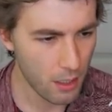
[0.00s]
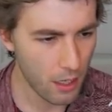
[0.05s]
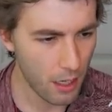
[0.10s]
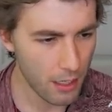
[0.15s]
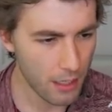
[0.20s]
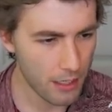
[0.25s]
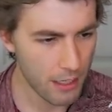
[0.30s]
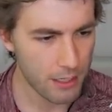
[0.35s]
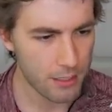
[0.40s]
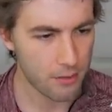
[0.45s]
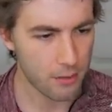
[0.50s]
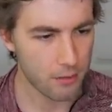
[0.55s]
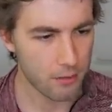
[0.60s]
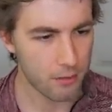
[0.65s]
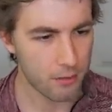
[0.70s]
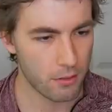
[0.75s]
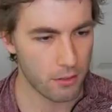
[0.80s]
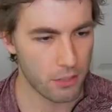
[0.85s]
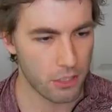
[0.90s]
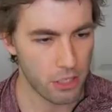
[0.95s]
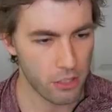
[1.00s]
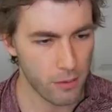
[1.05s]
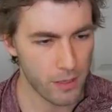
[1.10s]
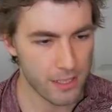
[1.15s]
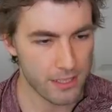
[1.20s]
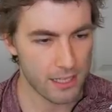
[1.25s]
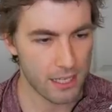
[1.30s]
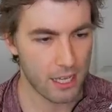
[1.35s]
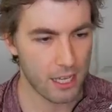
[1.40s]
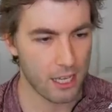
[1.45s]
Hi, Andrew. Do you
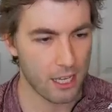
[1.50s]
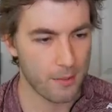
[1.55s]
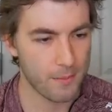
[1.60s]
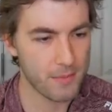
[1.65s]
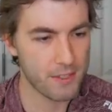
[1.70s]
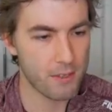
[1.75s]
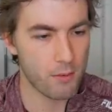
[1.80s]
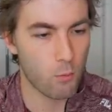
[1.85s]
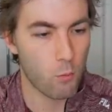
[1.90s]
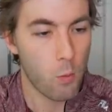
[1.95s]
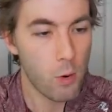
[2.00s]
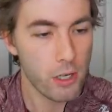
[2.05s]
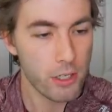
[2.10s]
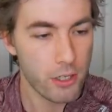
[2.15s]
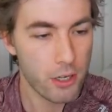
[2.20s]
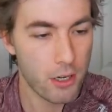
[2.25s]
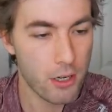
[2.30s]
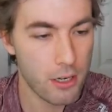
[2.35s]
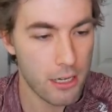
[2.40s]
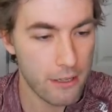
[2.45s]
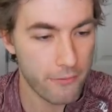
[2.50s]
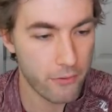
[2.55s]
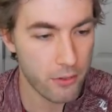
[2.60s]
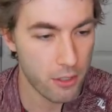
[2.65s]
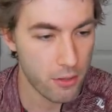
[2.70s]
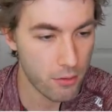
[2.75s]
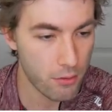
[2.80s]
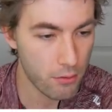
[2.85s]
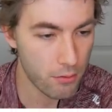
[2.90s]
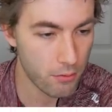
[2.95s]
at times wonder
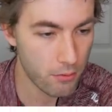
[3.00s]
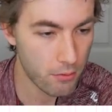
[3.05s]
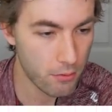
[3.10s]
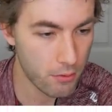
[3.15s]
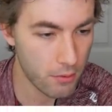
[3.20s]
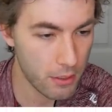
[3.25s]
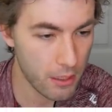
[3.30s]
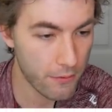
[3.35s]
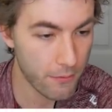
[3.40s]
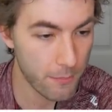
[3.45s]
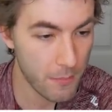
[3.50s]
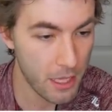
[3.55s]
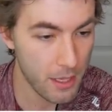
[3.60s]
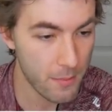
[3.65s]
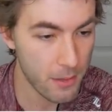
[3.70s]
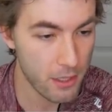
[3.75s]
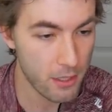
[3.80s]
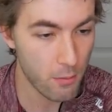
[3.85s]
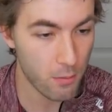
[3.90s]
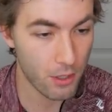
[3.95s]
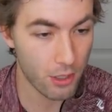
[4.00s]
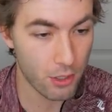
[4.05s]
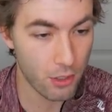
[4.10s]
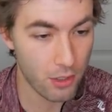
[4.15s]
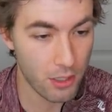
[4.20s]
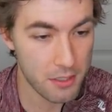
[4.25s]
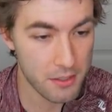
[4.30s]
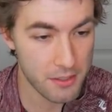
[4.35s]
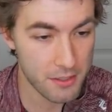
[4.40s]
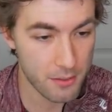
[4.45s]
if maybe you were
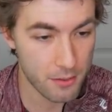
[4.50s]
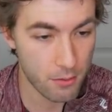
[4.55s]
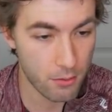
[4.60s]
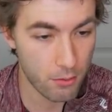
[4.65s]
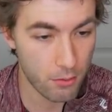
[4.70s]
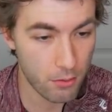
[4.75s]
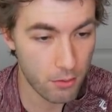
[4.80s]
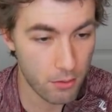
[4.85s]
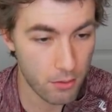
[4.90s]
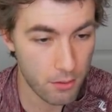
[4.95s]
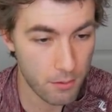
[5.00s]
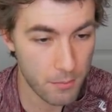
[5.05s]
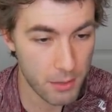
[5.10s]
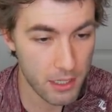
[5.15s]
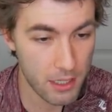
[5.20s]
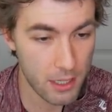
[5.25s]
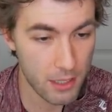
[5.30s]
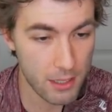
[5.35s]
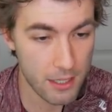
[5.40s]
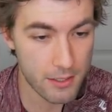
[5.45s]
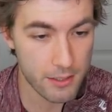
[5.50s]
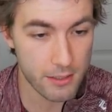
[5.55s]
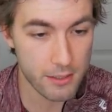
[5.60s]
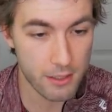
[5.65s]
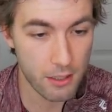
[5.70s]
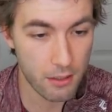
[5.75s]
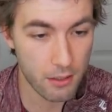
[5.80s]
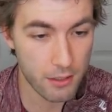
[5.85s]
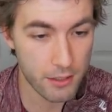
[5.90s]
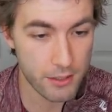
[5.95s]
good at school, but not
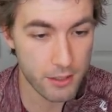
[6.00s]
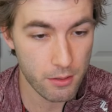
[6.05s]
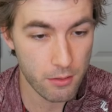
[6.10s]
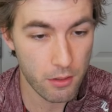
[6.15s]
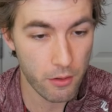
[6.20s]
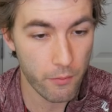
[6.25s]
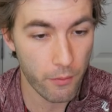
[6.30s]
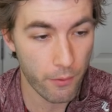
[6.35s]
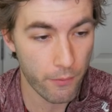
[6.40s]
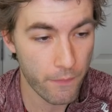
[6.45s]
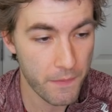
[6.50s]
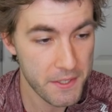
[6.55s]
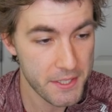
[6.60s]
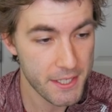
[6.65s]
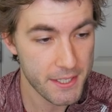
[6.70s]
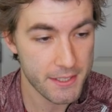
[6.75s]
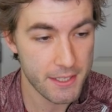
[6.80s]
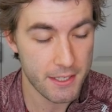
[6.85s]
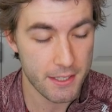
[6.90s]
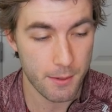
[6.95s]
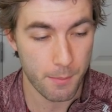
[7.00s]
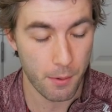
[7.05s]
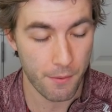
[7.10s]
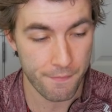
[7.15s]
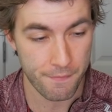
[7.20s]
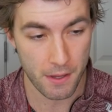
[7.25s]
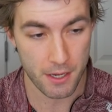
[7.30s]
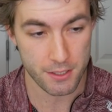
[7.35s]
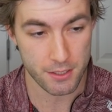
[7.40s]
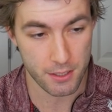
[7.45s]
necessarily suited for physics as a
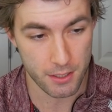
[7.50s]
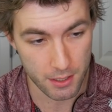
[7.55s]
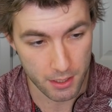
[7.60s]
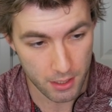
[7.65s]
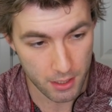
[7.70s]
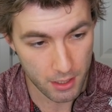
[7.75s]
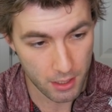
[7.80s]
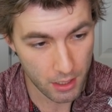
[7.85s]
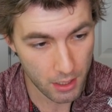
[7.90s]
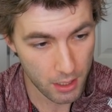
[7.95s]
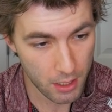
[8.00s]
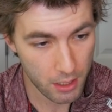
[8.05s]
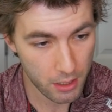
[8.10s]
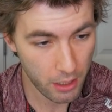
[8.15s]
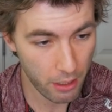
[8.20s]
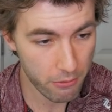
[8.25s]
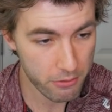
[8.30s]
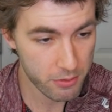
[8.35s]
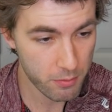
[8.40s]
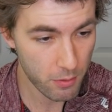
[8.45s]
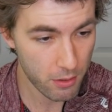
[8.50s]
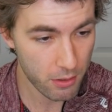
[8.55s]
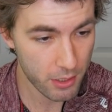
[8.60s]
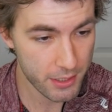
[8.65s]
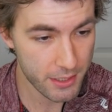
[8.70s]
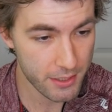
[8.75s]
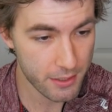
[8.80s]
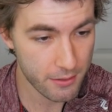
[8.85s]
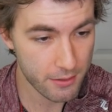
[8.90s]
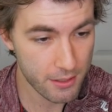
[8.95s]
profession? I was wondering,
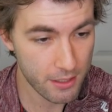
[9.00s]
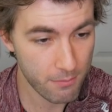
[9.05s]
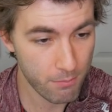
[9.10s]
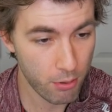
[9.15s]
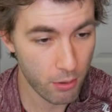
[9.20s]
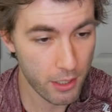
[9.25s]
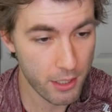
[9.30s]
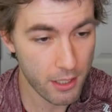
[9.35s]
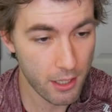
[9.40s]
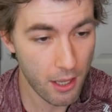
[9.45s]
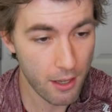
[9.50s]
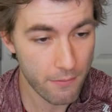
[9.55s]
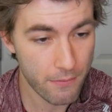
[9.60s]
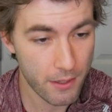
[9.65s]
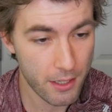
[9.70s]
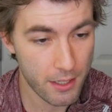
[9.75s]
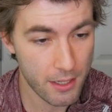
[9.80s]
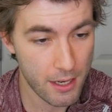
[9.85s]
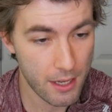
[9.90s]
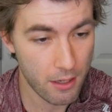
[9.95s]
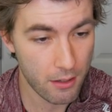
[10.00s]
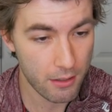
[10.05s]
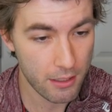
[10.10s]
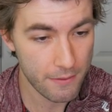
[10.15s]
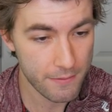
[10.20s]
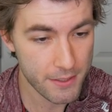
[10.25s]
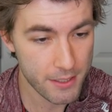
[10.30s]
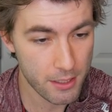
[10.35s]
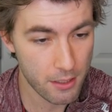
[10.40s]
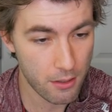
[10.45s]
since you seem pretty confident now,
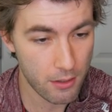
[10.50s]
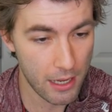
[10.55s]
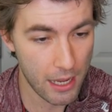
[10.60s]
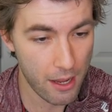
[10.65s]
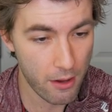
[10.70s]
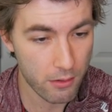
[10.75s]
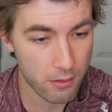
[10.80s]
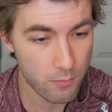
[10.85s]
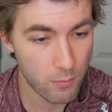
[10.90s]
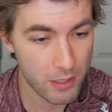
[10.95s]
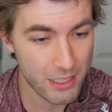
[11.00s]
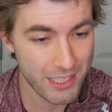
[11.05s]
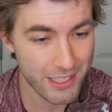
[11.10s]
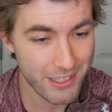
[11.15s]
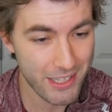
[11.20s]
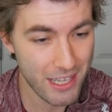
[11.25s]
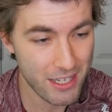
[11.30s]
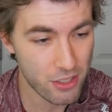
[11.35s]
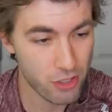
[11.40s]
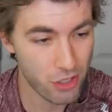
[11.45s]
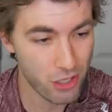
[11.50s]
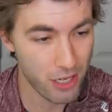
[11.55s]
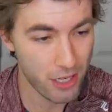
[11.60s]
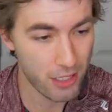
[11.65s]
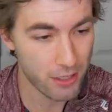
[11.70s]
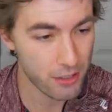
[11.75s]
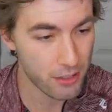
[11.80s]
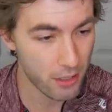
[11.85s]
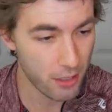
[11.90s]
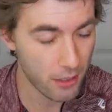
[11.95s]
if so, how and when did that
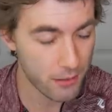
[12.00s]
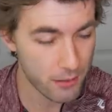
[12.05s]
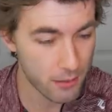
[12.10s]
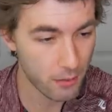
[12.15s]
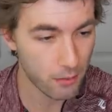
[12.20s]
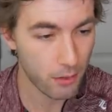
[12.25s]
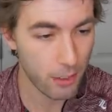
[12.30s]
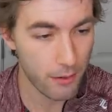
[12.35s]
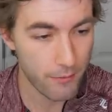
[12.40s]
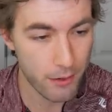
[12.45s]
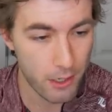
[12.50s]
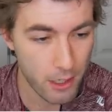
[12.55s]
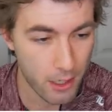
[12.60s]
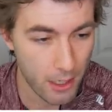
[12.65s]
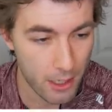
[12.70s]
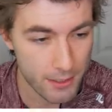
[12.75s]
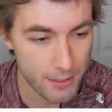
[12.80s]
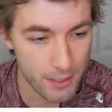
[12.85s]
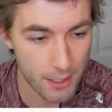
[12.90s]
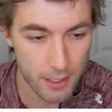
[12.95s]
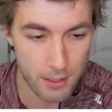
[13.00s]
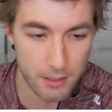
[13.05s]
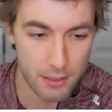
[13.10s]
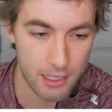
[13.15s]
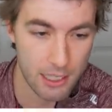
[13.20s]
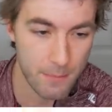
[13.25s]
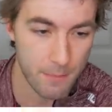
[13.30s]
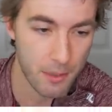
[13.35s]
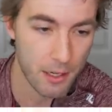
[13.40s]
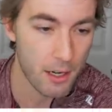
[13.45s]
change? Also, love your content.
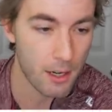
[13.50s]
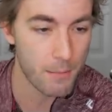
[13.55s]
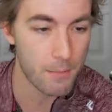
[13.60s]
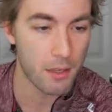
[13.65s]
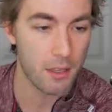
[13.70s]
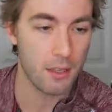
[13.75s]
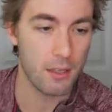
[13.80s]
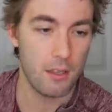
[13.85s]
Keep it up.